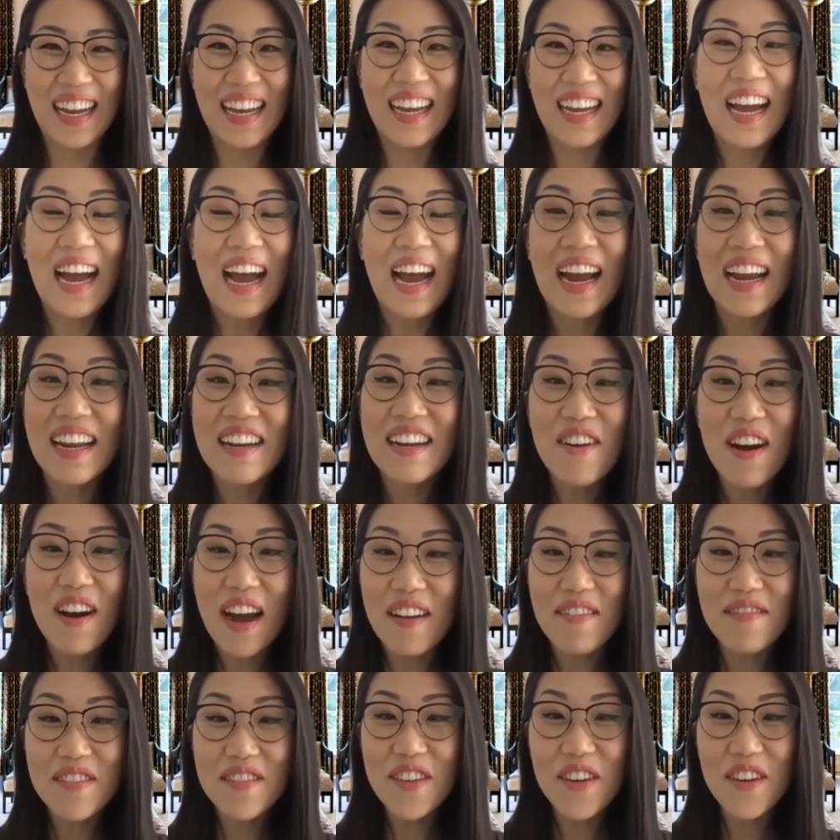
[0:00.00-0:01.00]
I know
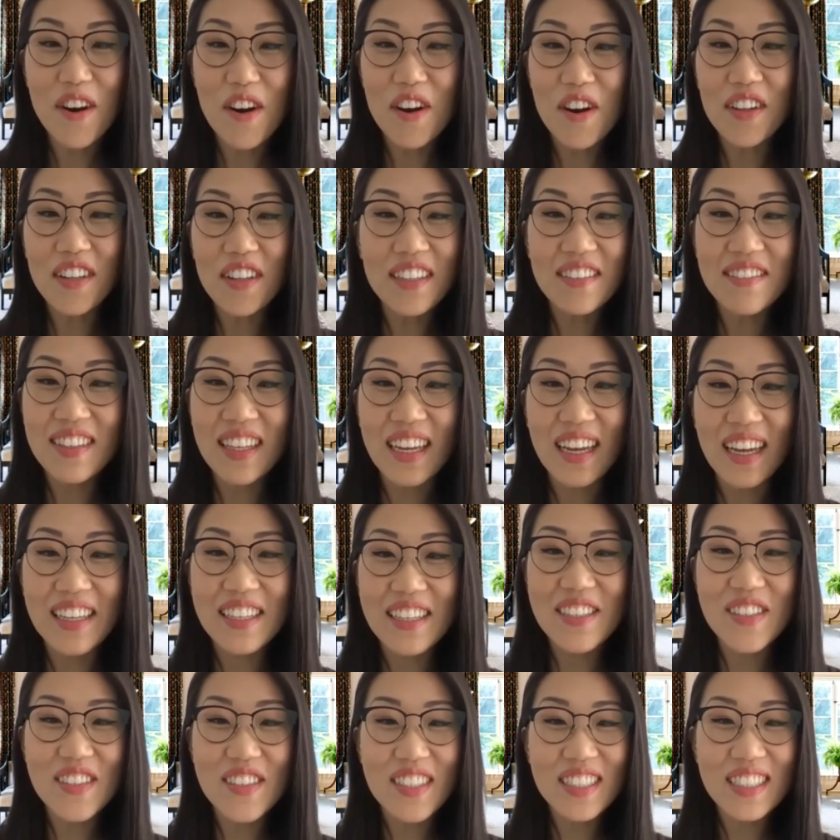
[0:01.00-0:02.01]
after all of that,
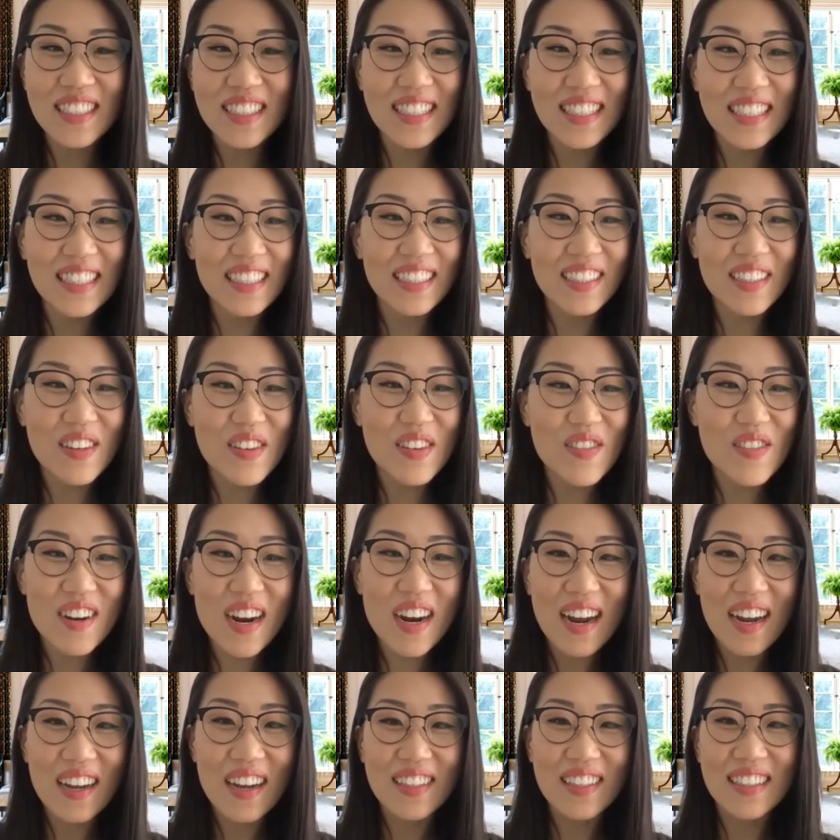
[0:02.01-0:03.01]
you're still
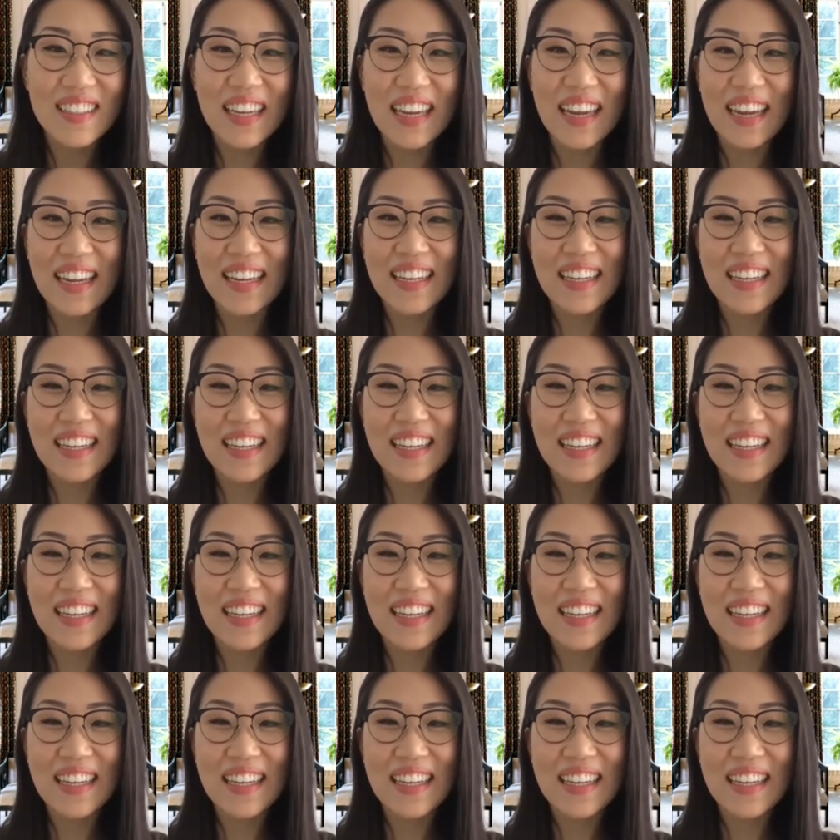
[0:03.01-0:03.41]
around, and